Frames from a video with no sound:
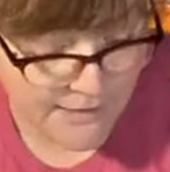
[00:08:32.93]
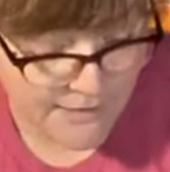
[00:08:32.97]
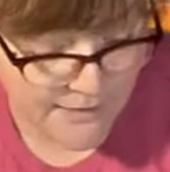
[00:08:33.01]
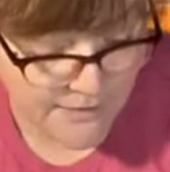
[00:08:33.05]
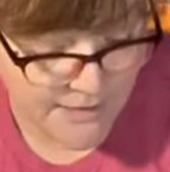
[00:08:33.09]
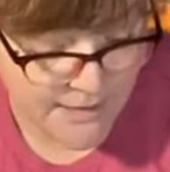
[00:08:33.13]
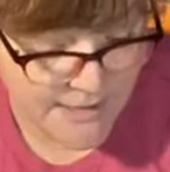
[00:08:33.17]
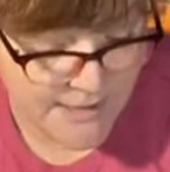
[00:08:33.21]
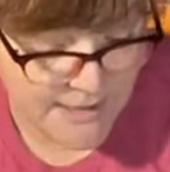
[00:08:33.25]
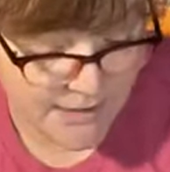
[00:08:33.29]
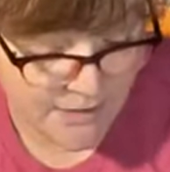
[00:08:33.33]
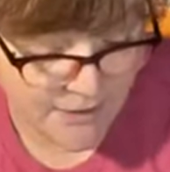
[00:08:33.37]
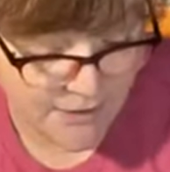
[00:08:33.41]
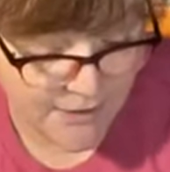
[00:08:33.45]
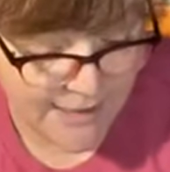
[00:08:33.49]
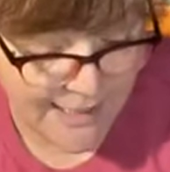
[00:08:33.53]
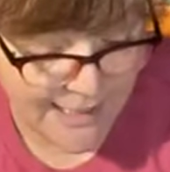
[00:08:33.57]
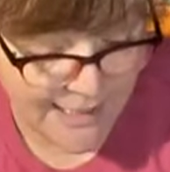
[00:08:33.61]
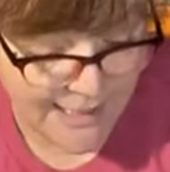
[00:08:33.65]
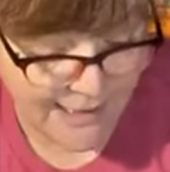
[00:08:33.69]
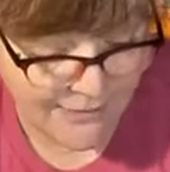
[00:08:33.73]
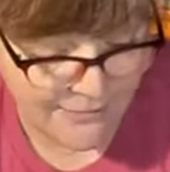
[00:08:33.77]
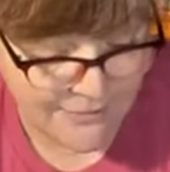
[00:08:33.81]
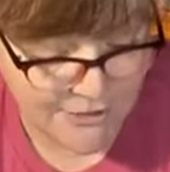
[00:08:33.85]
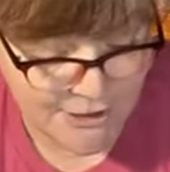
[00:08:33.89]
the little stinker
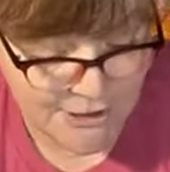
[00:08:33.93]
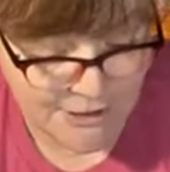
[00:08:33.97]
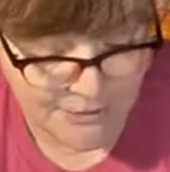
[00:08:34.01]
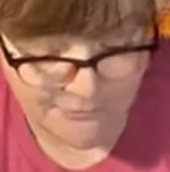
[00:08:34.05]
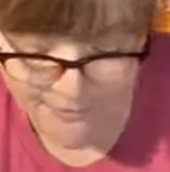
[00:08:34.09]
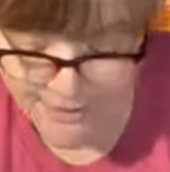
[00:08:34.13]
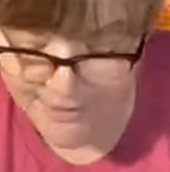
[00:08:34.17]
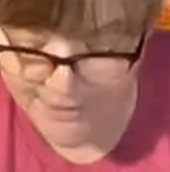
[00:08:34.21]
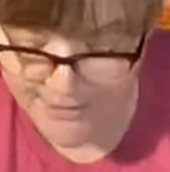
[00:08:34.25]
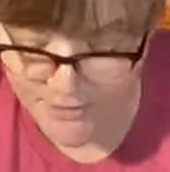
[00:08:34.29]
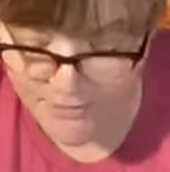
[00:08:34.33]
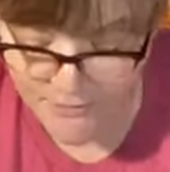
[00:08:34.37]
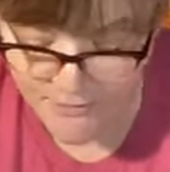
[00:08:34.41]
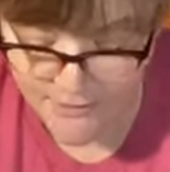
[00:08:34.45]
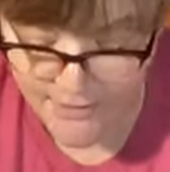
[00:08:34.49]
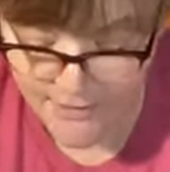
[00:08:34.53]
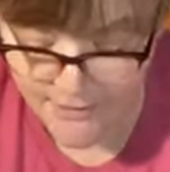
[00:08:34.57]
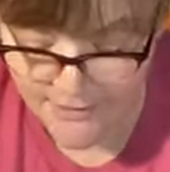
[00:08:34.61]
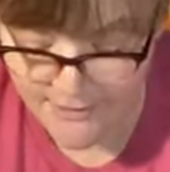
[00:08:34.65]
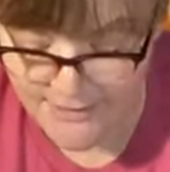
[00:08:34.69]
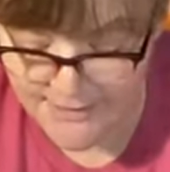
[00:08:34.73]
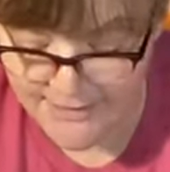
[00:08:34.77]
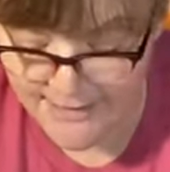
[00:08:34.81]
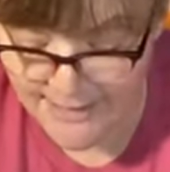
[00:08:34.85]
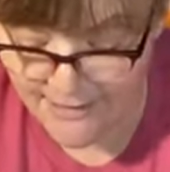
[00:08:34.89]
got out and she ran 2
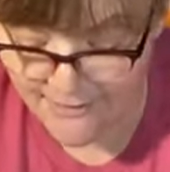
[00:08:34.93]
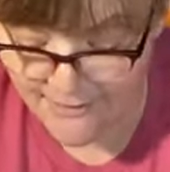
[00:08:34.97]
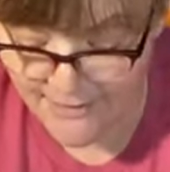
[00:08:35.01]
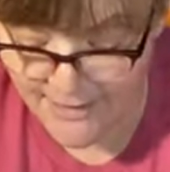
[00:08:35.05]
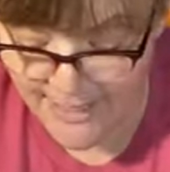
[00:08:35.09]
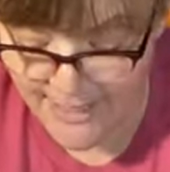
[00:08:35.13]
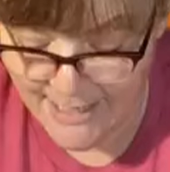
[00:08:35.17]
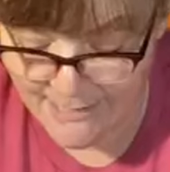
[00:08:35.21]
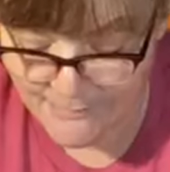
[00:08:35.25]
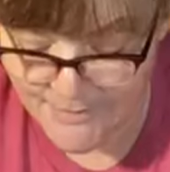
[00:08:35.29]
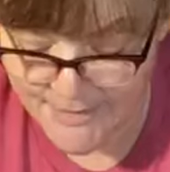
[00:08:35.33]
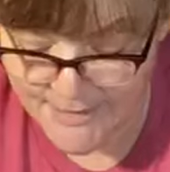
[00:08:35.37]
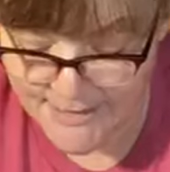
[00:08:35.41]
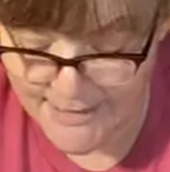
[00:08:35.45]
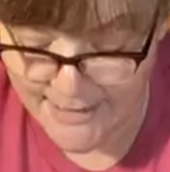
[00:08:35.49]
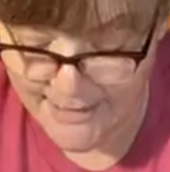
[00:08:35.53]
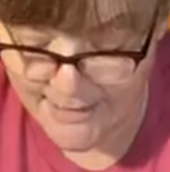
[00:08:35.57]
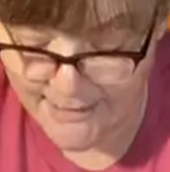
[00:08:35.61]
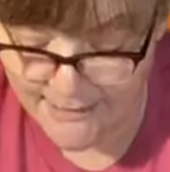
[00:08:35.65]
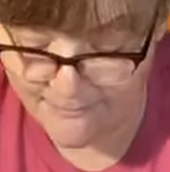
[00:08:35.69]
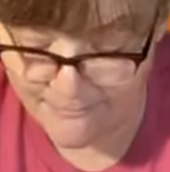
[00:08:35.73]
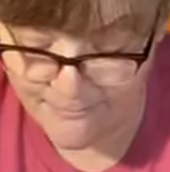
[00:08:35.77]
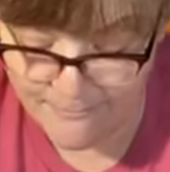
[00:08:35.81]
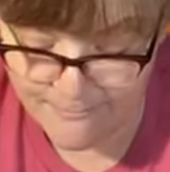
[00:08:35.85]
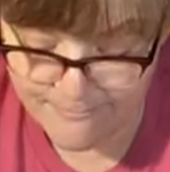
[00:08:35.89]
yards down, and I almost
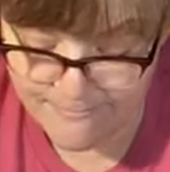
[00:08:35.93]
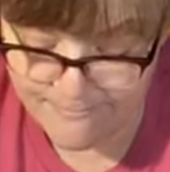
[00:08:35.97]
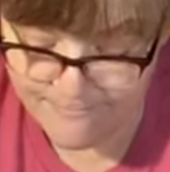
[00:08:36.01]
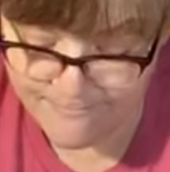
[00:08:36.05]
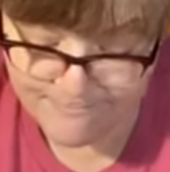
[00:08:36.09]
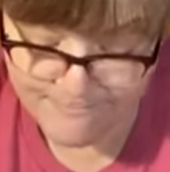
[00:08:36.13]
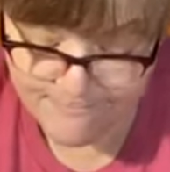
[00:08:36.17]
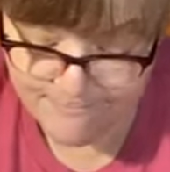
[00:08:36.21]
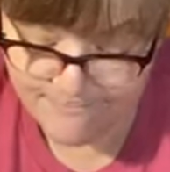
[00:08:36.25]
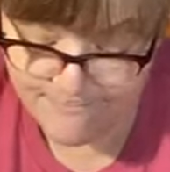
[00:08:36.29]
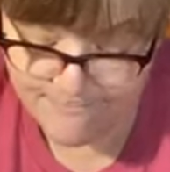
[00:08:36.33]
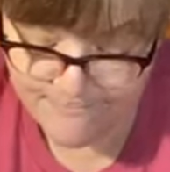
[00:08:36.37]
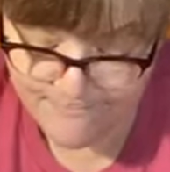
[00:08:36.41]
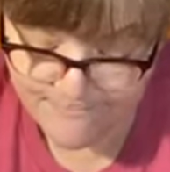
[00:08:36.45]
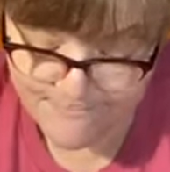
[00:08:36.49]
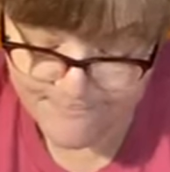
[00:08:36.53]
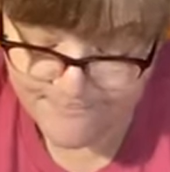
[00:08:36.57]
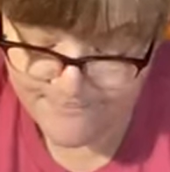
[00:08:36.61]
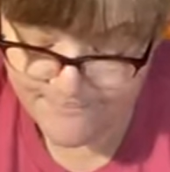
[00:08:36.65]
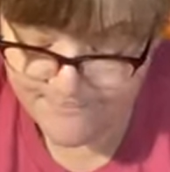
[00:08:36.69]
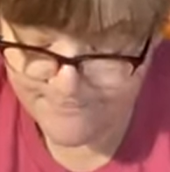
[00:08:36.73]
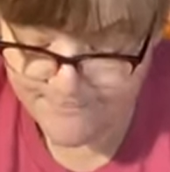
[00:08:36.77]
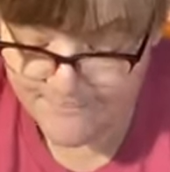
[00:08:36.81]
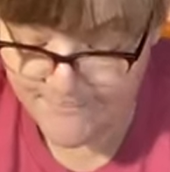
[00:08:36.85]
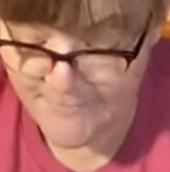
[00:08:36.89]
had a
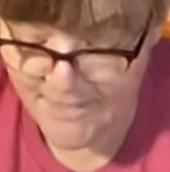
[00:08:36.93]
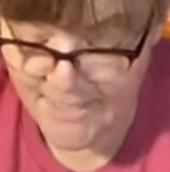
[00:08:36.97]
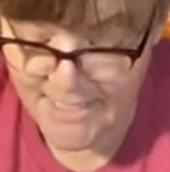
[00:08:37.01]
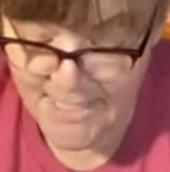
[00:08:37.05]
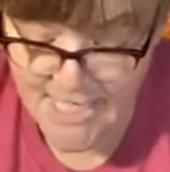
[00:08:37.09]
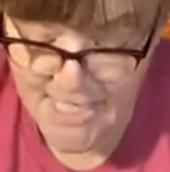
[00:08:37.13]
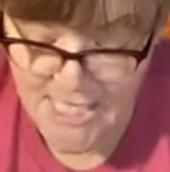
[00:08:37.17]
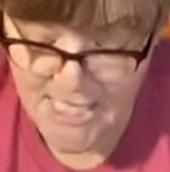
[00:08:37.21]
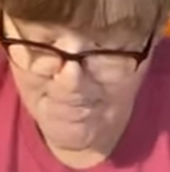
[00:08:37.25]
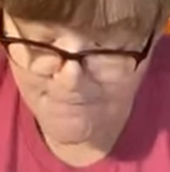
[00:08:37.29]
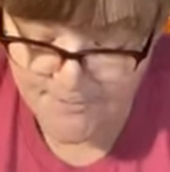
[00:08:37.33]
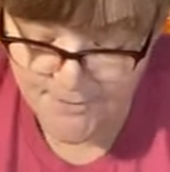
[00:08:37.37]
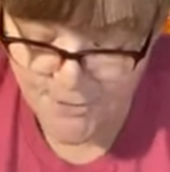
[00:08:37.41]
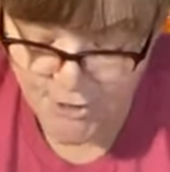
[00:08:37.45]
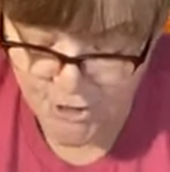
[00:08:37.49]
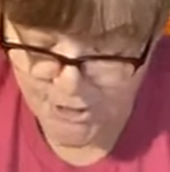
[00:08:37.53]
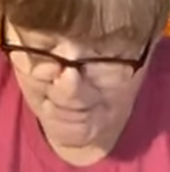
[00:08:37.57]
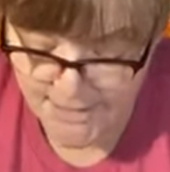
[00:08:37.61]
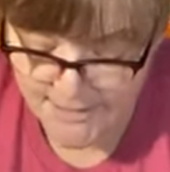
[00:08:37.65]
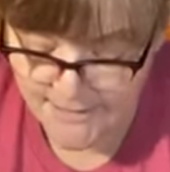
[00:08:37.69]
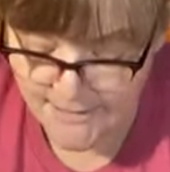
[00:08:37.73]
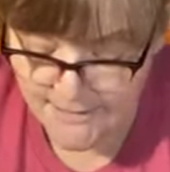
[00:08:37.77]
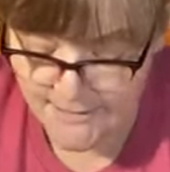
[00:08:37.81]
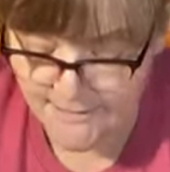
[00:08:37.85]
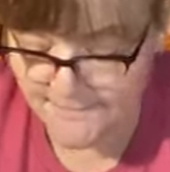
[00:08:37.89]

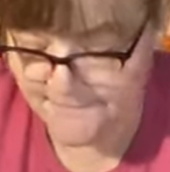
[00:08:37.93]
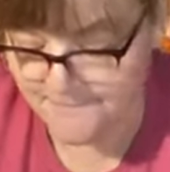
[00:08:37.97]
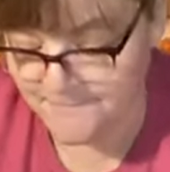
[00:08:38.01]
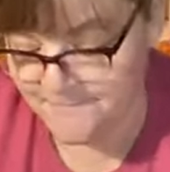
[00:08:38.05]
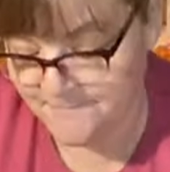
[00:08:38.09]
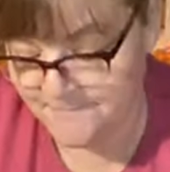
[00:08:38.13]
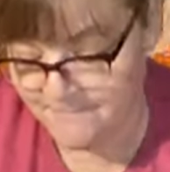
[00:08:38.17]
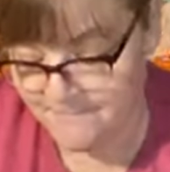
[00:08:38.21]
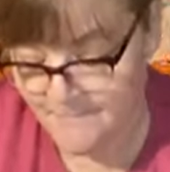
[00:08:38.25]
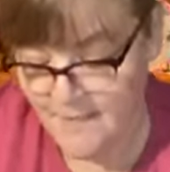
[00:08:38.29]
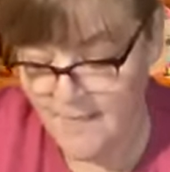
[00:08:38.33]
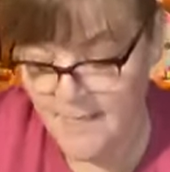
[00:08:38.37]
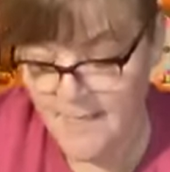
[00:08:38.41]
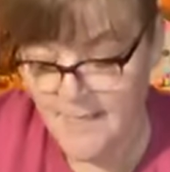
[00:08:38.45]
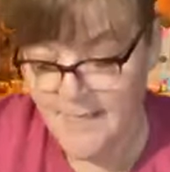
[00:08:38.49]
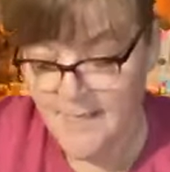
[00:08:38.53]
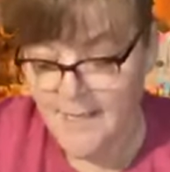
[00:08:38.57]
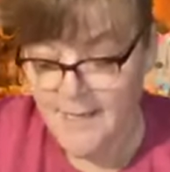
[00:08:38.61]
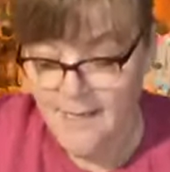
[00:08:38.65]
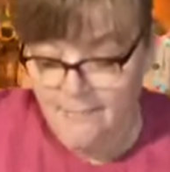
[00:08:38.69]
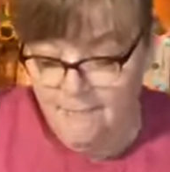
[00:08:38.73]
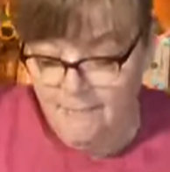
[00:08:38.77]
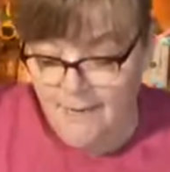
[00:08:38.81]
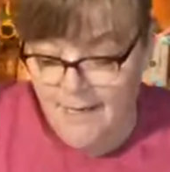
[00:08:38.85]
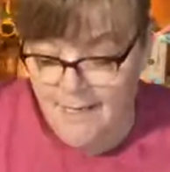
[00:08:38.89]
conniption.
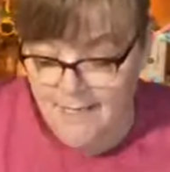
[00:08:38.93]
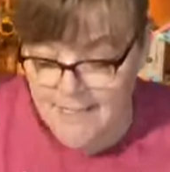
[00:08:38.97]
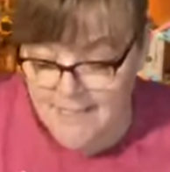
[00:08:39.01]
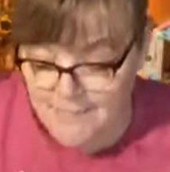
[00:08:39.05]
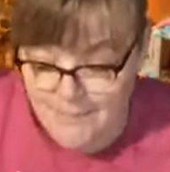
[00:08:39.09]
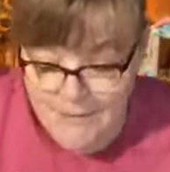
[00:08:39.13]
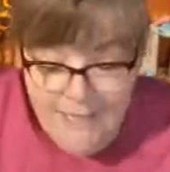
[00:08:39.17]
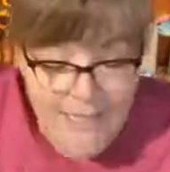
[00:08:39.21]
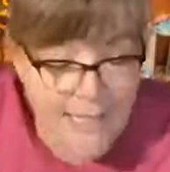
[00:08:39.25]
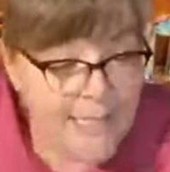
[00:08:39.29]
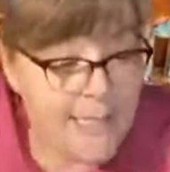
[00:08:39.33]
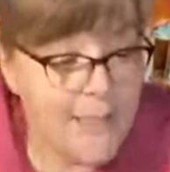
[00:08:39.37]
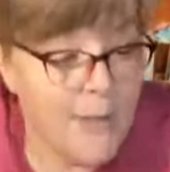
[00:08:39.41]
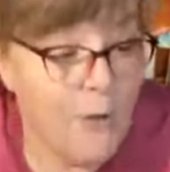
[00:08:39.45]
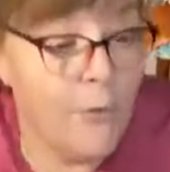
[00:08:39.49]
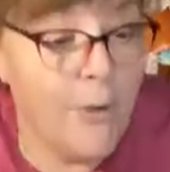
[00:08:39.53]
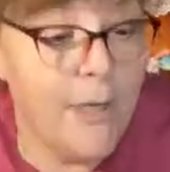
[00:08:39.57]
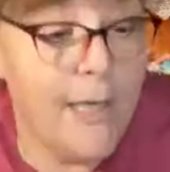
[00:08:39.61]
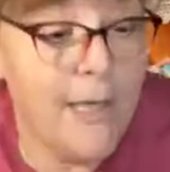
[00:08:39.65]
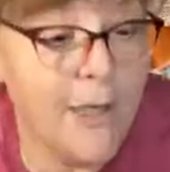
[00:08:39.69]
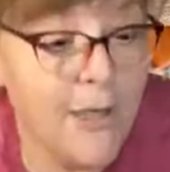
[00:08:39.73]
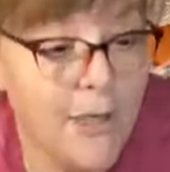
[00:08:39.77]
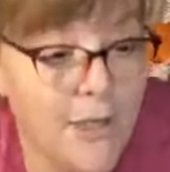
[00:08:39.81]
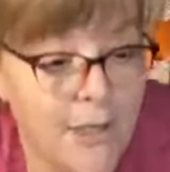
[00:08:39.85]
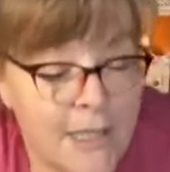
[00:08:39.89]
My husband had to go
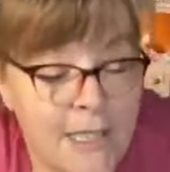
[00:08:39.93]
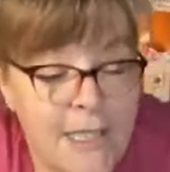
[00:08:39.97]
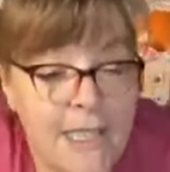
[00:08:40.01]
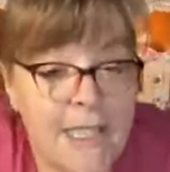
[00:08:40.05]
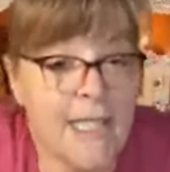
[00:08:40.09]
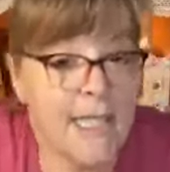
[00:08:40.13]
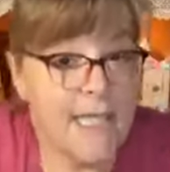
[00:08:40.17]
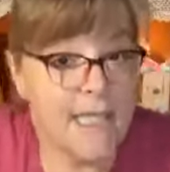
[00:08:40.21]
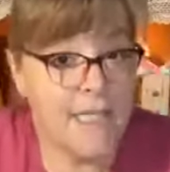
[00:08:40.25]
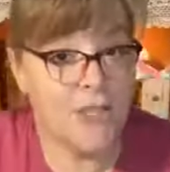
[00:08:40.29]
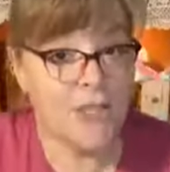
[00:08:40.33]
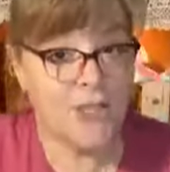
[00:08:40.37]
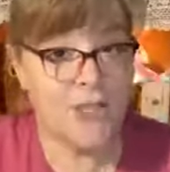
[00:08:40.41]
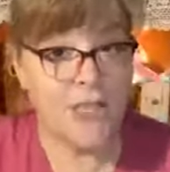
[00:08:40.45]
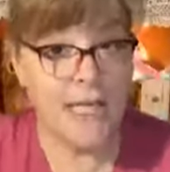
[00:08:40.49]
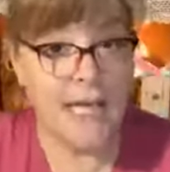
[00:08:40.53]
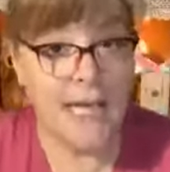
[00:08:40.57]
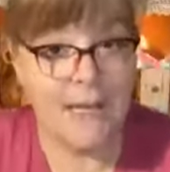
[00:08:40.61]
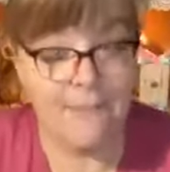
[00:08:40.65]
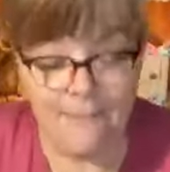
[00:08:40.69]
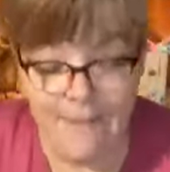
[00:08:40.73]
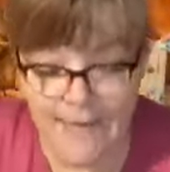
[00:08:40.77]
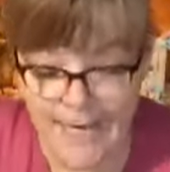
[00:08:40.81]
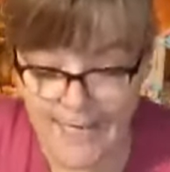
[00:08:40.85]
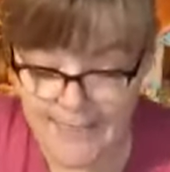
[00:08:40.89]
get her. She
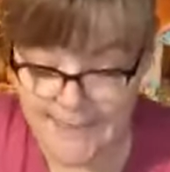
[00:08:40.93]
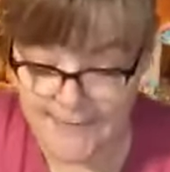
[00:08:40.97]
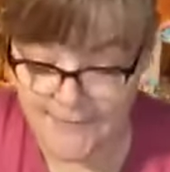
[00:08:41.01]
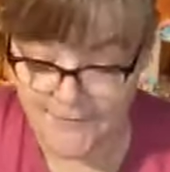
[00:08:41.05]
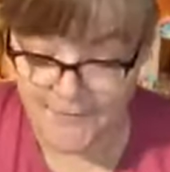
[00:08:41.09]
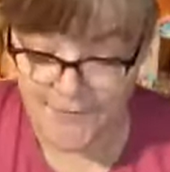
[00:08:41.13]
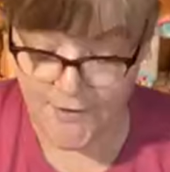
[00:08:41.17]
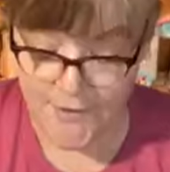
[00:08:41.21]
came back to